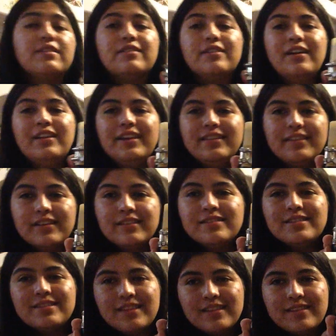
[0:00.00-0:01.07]
it's not like
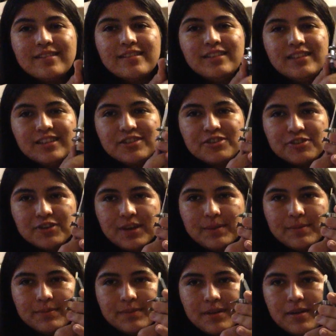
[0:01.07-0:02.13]
this. This is a little
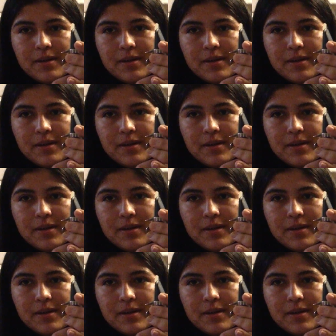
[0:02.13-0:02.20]
extreme,